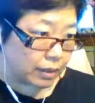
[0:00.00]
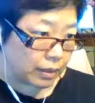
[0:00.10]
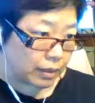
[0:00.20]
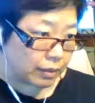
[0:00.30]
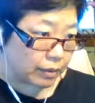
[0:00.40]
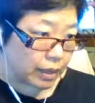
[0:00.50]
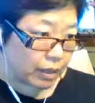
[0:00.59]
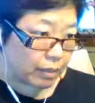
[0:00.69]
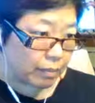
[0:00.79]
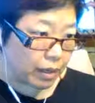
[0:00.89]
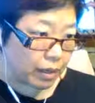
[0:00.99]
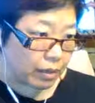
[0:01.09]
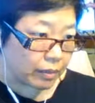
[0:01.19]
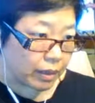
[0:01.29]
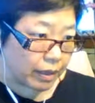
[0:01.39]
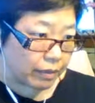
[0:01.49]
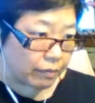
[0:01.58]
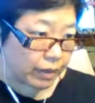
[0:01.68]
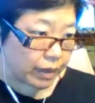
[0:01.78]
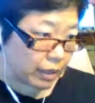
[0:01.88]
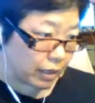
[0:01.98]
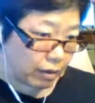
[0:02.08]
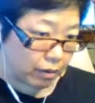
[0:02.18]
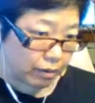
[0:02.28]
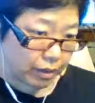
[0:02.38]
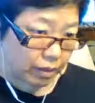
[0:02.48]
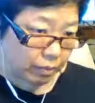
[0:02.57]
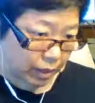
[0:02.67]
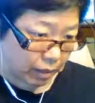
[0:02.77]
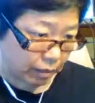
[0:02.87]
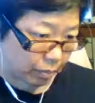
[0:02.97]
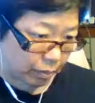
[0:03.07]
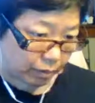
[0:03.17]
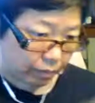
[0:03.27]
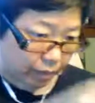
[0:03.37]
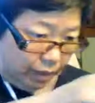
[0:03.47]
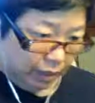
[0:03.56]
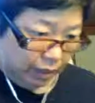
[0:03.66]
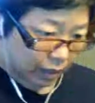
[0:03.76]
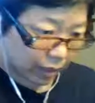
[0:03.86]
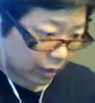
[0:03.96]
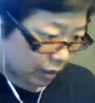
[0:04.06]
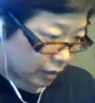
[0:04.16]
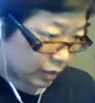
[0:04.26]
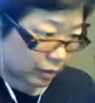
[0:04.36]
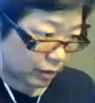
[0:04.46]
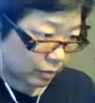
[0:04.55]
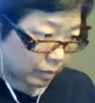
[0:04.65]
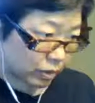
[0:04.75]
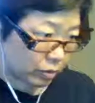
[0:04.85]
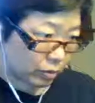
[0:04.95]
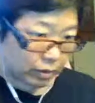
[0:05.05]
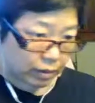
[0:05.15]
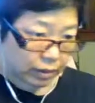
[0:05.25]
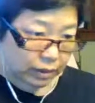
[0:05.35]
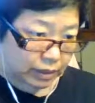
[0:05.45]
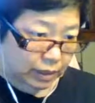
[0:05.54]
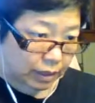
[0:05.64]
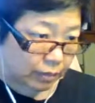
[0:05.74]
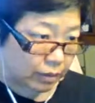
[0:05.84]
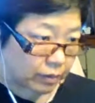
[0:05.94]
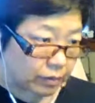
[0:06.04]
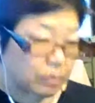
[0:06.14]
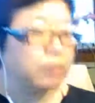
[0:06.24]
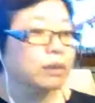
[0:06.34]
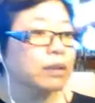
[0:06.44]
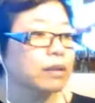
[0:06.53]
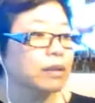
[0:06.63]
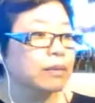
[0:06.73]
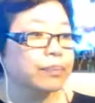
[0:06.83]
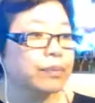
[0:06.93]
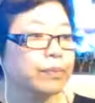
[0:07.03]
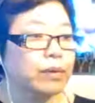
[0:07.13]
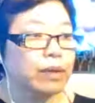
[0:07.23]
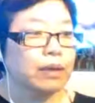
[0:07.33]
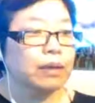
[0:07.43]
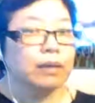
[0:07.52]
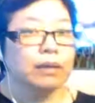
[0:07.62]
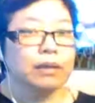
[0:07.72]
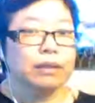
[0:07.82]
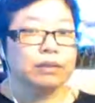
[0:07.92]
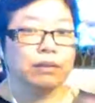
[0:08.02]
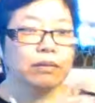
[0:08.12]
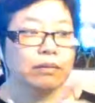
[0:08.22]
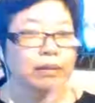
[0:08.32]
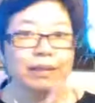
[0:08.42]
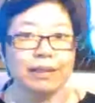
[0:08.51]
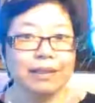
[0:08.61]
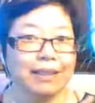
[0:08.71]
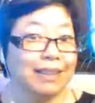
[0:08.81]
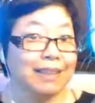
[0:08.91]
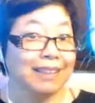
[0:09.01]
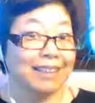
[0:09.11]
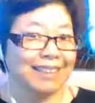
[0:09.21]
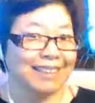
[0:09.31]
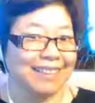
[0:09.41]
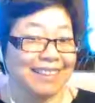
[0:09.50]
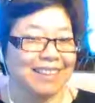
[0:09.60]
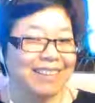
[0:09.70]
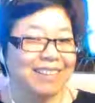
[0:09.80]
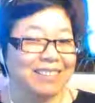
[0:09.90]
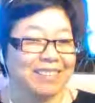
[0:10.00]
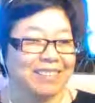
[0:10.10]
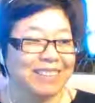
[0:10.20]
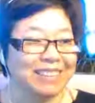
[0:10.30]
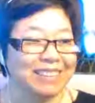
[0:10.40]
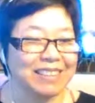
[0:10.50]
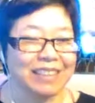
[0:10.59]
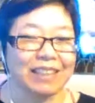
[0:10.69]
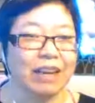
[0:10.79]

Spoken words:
Here I am, and I'm live right now. Hip, hip, hooray. Let's make sure the sound is muted. Okay, so the other screen is to the left.